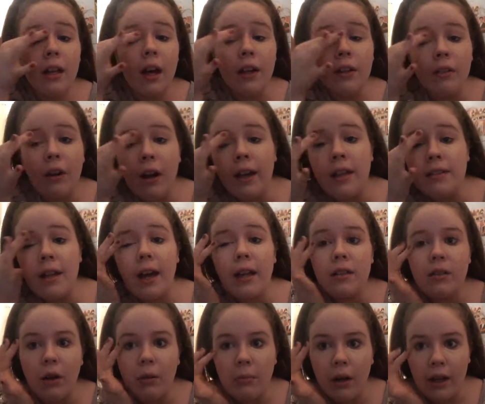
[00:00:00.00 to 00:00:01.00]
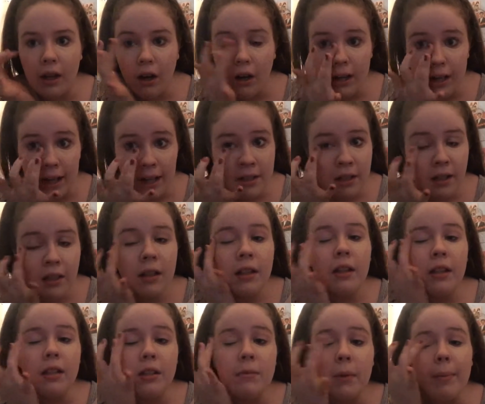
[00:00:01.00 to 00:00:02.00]
Now don't be faking.
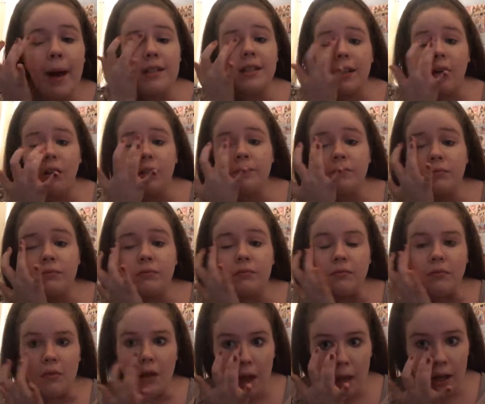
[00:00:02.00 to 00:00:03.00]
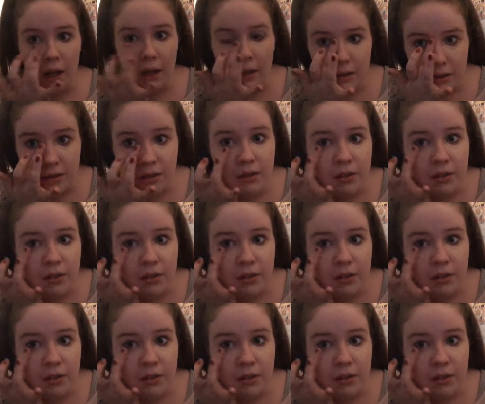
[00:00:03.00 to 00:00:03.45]
Please don't waste my time.